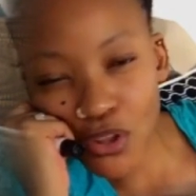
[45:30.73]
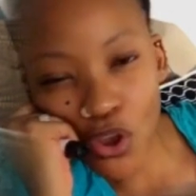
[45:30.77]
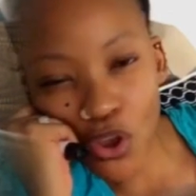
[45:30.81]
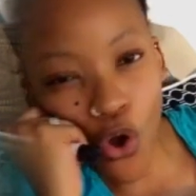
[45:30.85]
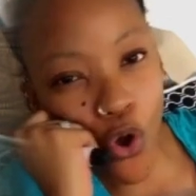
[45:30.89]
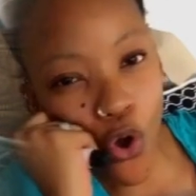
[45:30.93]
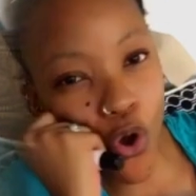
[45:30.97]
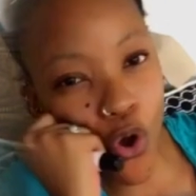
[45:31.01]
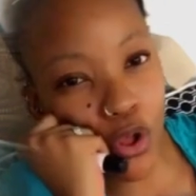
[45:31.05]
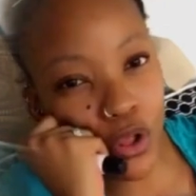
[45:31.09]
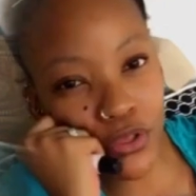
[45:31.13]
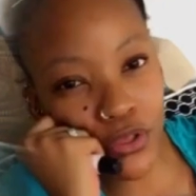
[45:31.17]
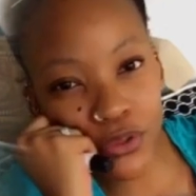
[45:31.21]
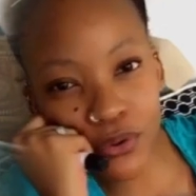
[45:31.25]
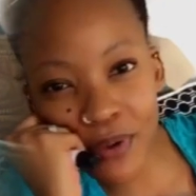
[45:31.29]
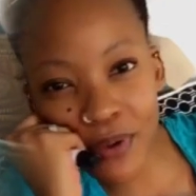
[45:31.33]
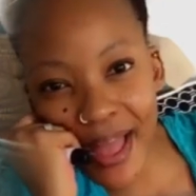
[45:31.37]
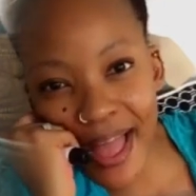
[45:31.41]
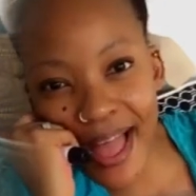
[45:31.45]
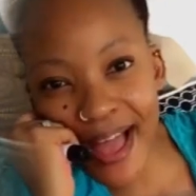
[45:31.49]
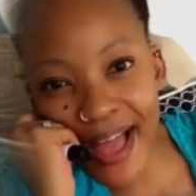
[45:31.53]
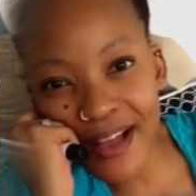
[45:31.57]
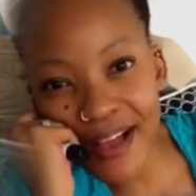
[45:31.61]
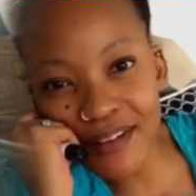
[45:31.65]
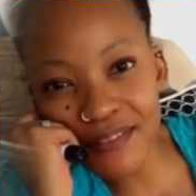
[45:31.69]
All you
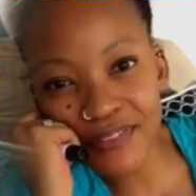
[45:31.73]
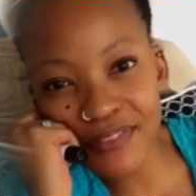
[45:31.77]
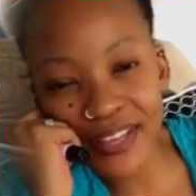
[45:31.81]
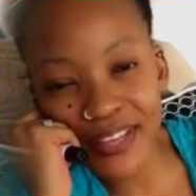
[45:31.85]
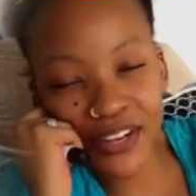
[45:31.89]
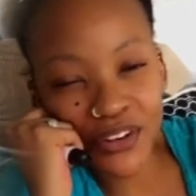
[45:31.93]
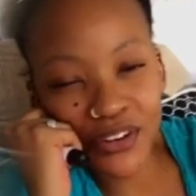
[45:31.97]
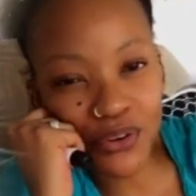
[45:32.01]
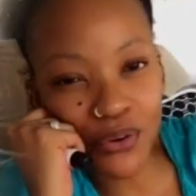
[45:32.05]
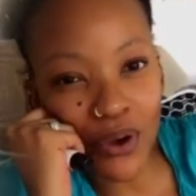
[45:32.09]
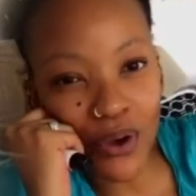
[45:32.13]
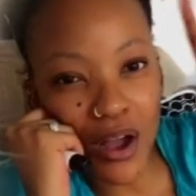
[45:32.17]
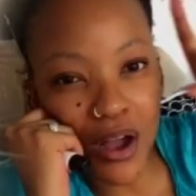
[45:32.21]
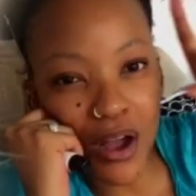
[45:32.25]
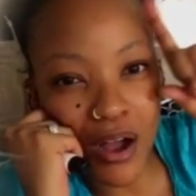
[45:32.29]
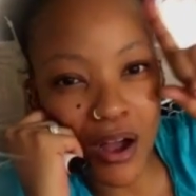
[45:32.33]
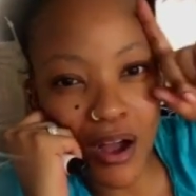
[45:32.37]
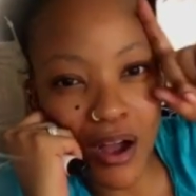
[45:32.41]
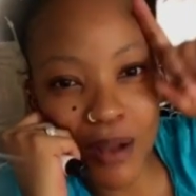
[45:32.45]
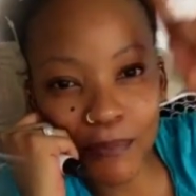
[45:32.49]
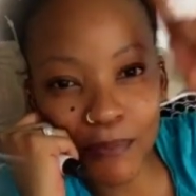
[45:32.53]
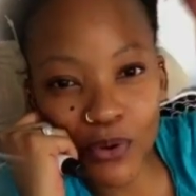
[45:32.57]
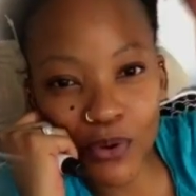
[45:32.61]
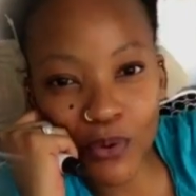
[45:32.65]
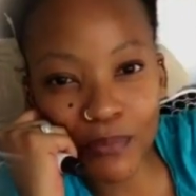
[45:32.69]
have in your
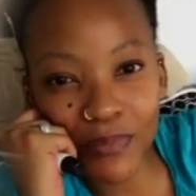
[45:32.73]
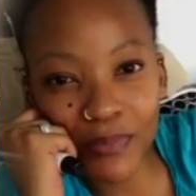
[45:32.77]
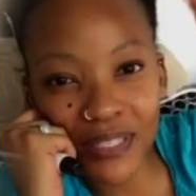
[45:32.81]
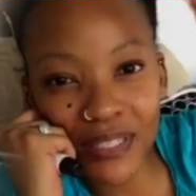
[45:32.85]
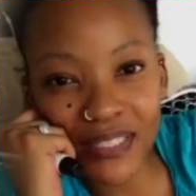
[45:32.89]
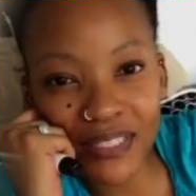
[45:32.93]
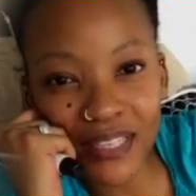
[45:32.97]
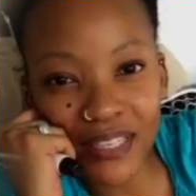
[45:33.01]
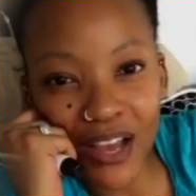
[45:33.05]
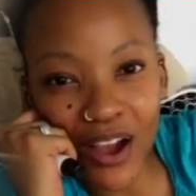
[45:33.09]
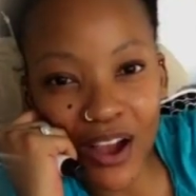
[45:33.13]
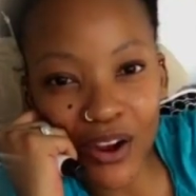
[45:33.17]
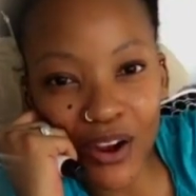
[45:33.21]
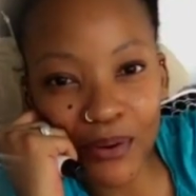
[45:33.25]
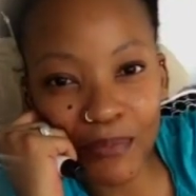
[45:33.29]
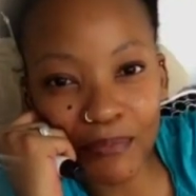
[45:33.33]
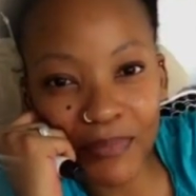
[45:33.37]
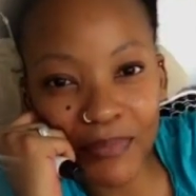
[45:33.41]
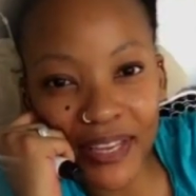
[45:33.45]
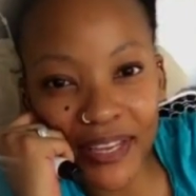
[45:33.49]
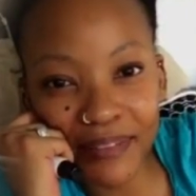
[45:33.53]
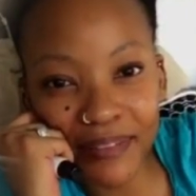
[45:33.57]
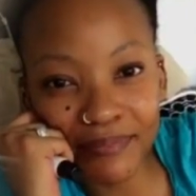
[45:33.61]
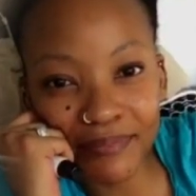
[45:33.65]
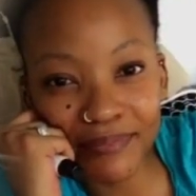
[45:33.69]
aha moments are
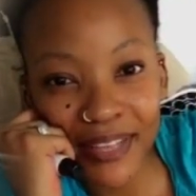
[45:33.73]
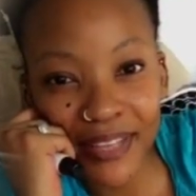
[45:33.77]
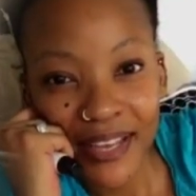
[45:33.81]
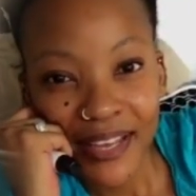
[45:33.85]
me.